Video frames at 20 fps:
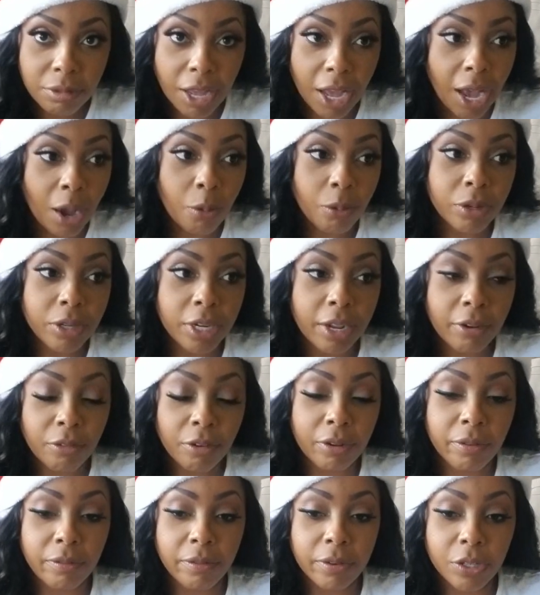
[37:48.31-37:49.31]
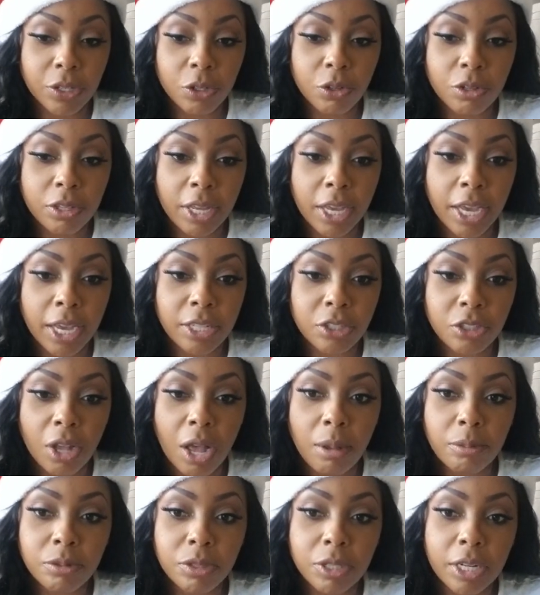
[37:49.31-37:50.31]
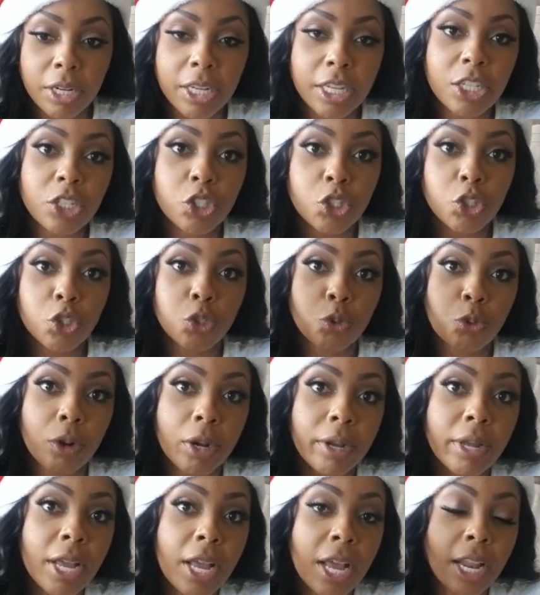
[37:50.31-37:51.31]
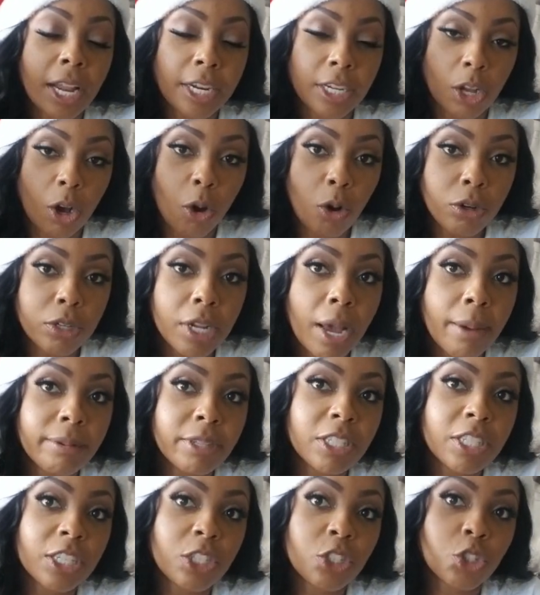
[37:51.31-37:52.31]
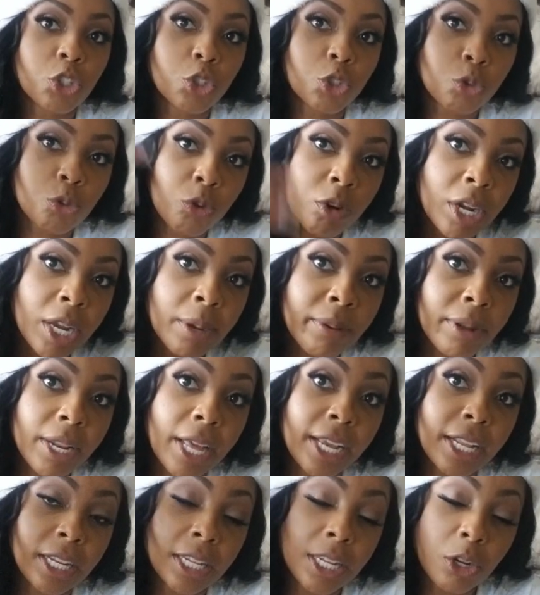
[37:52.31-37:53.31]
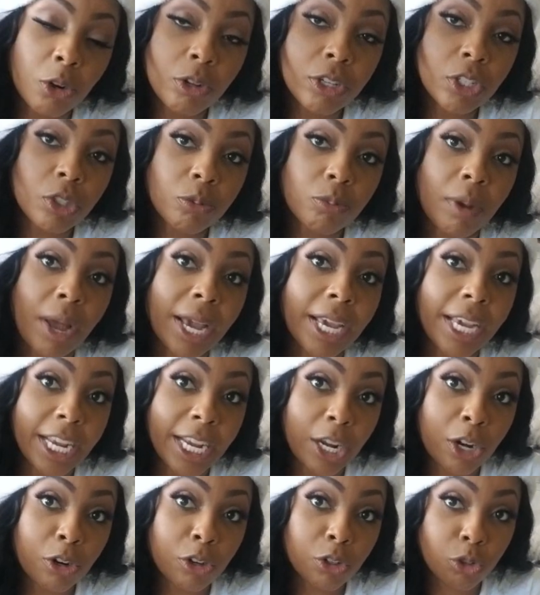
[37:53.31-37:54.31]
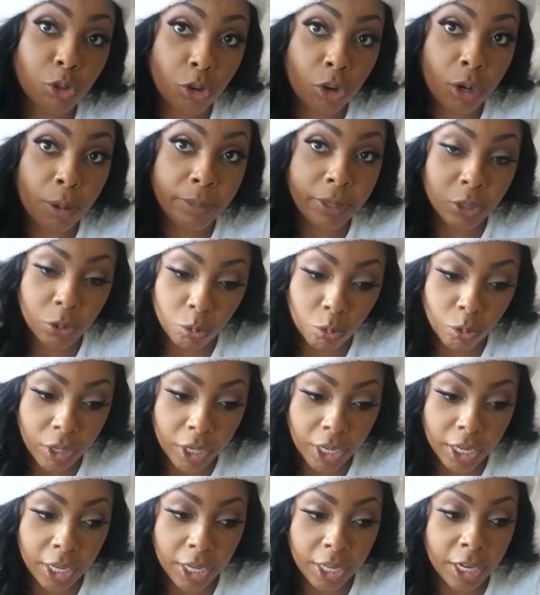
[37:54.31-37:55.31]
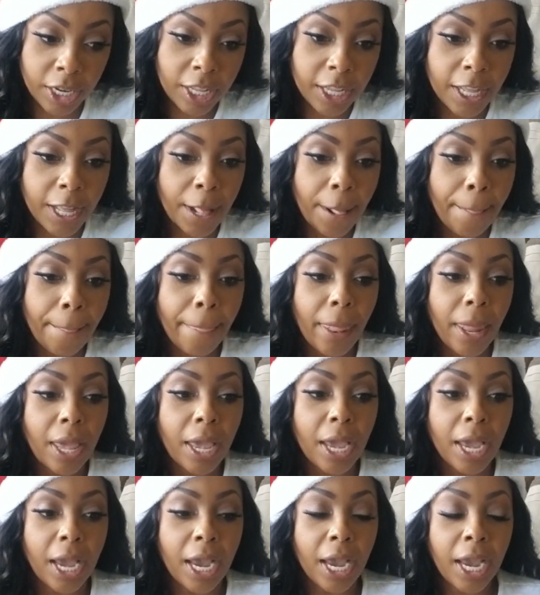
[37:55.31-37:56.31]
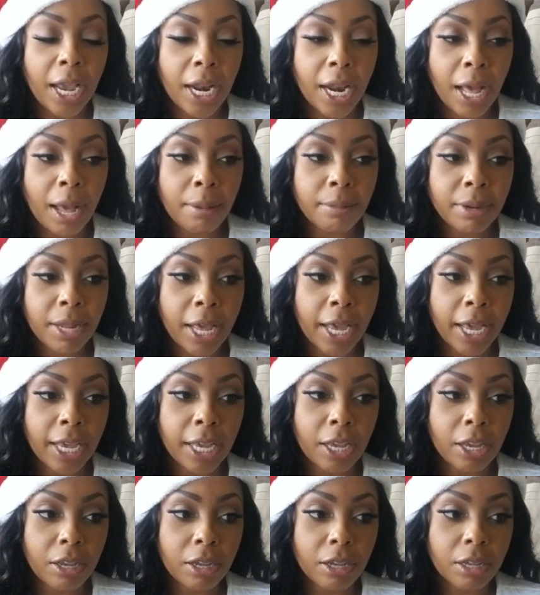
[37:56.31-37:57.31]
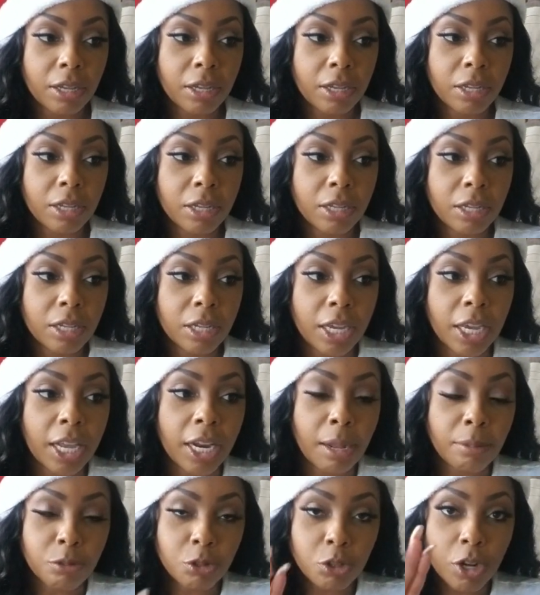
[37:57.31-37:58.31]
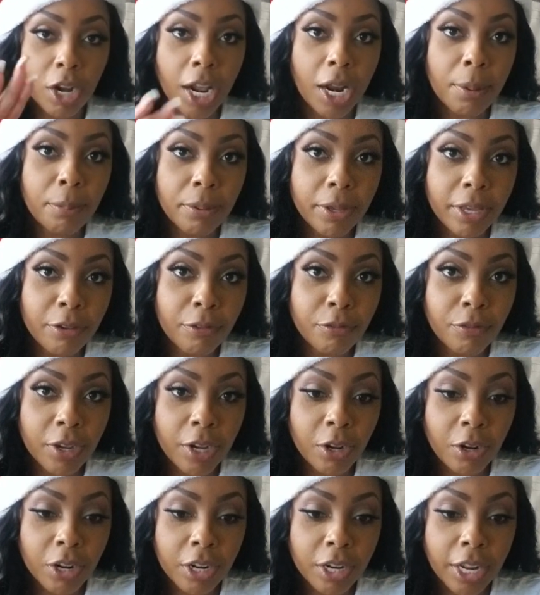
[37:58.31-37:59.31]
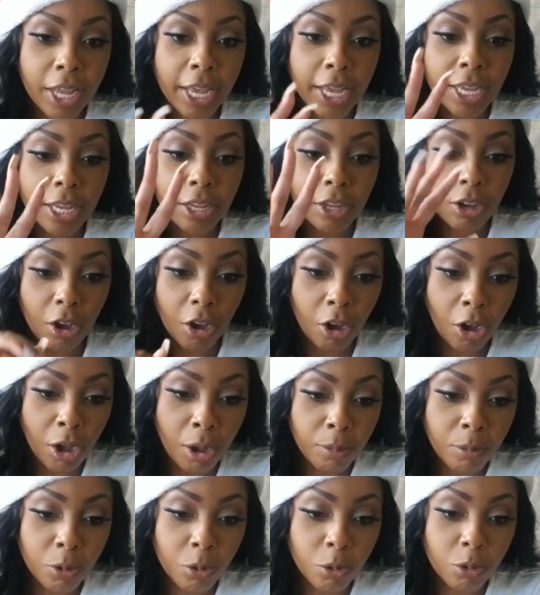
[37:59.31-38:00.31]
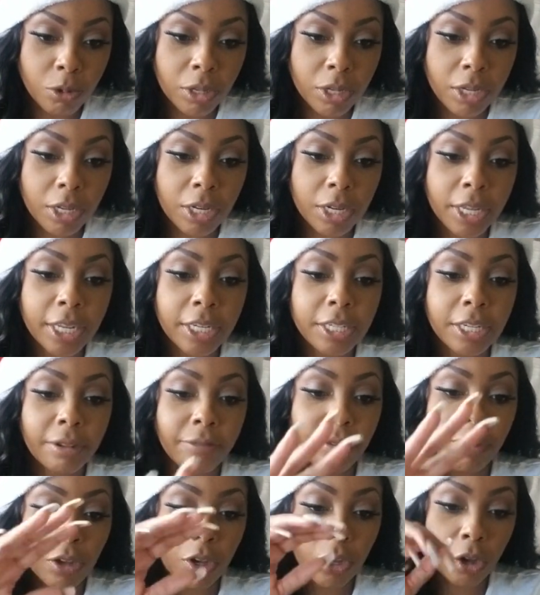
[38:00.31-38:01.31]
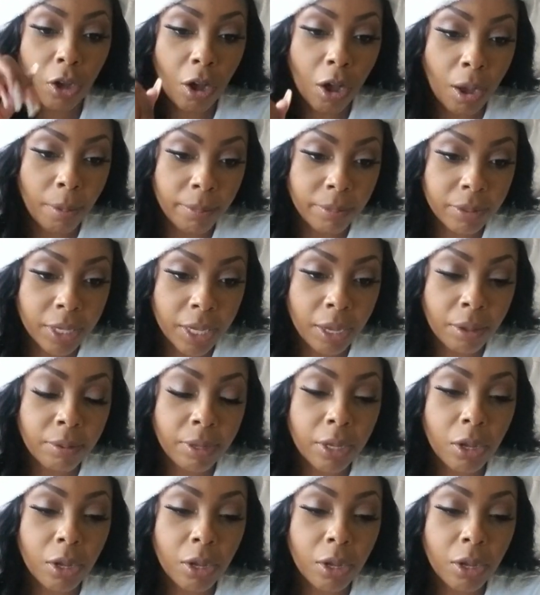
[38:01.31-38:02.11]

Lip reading: I would never even do that. So I'm sitting, he's screaming. Like, the whole time he's just screaming. Like, literally my eardrum is ringing. And I'm like, and I'm trying to be very like calm, cool, and collective and calm him down.